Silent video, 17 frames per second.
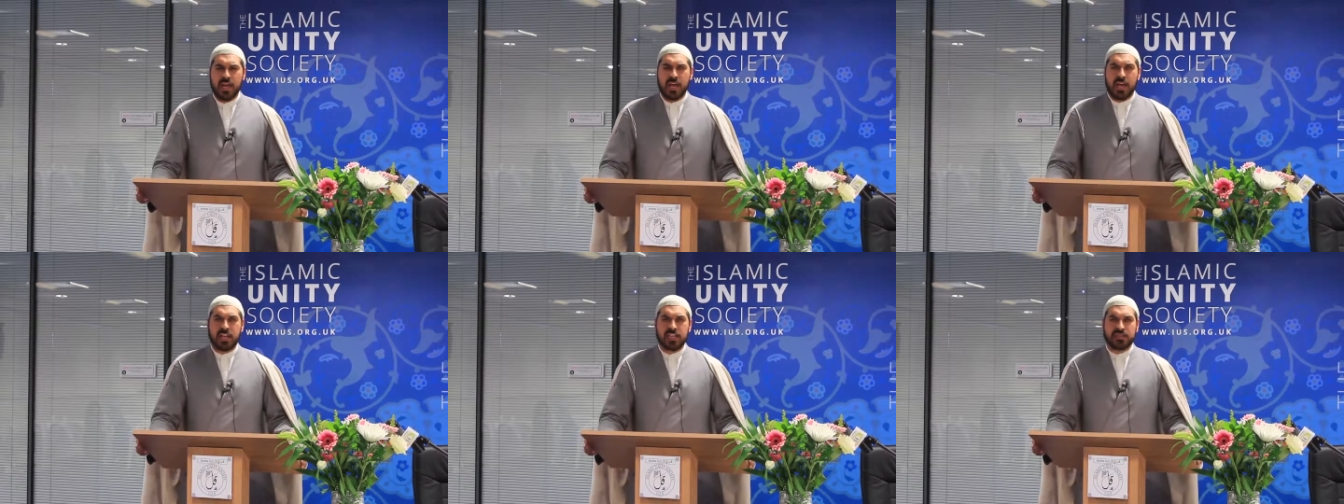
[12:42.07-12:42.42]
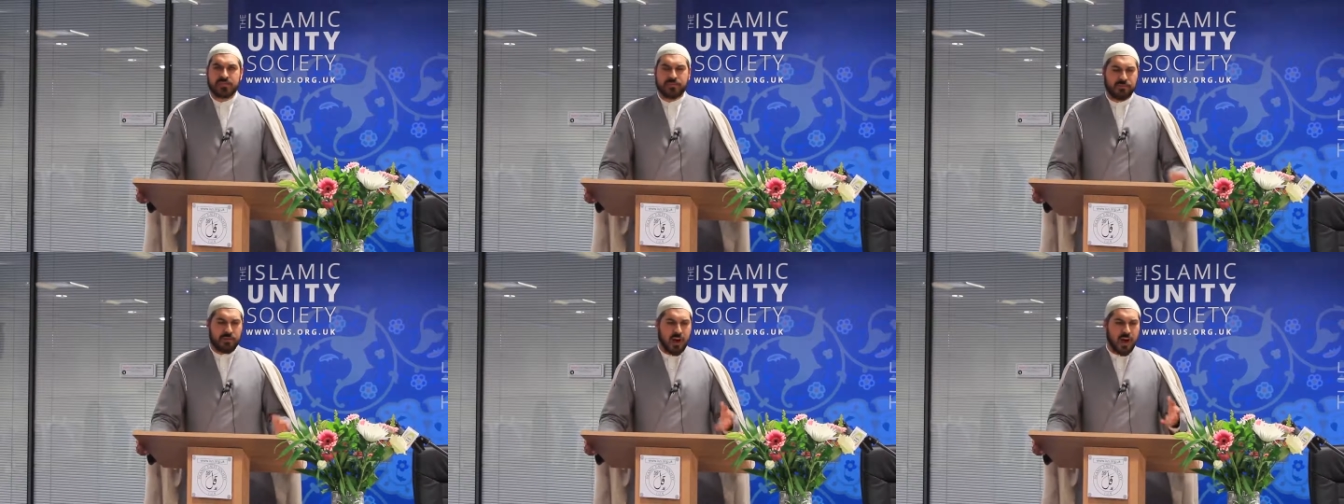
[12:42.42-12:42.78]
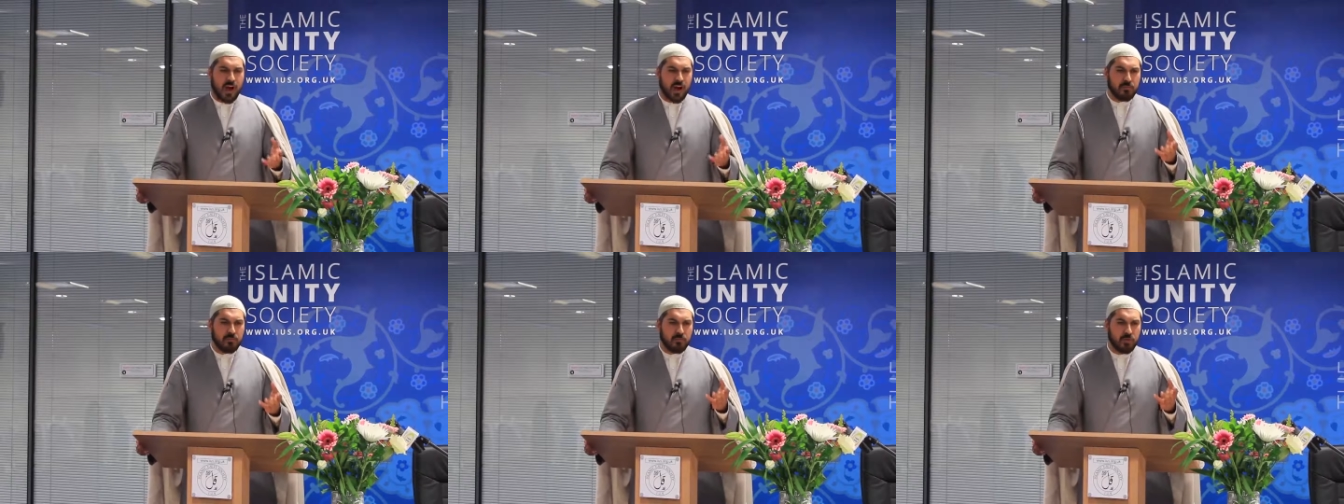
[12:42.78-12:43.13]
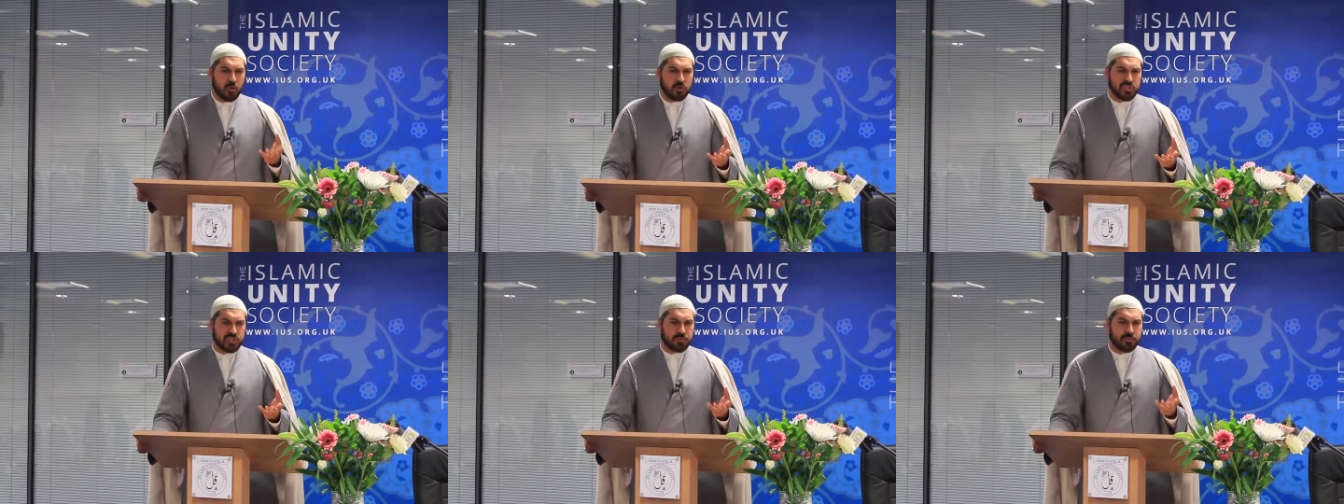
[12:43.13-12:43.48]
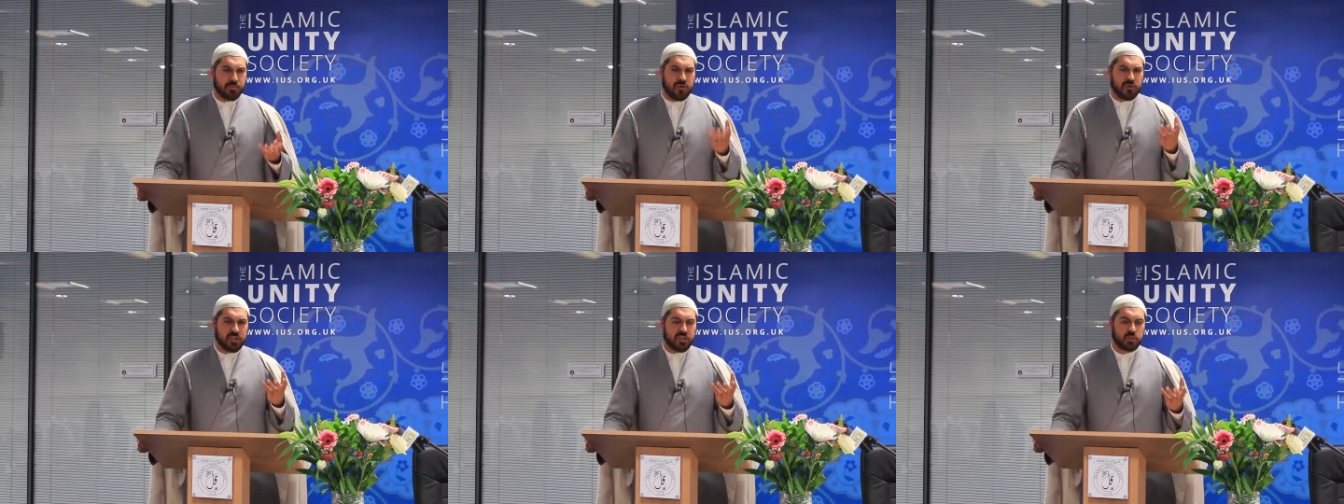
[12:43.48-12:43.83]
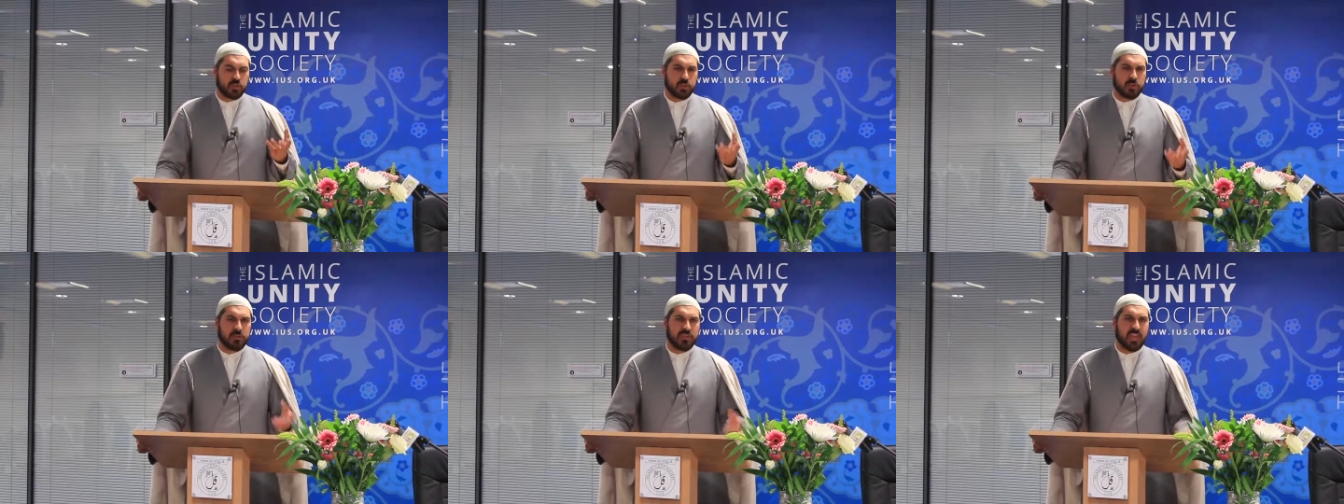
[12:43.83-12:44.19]
It is far more
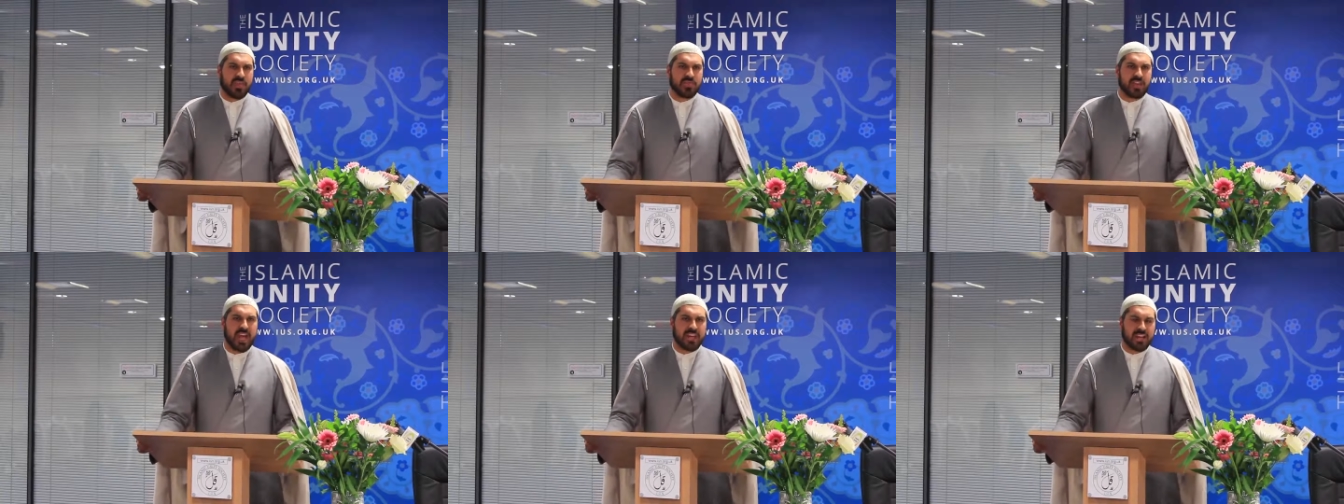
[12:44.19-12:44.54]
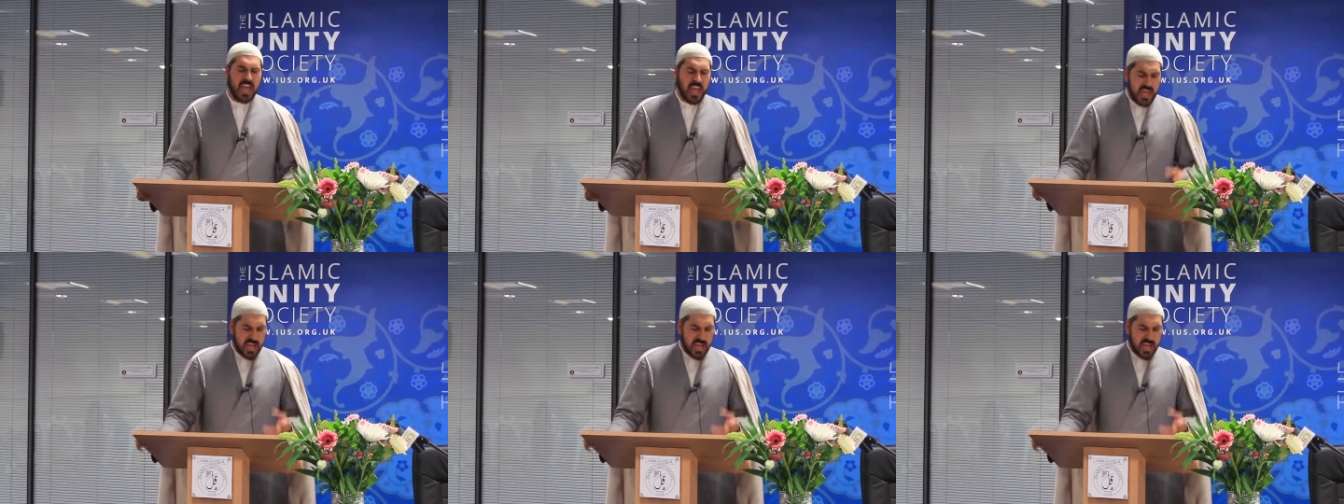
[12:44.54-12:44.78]
spiritual than that.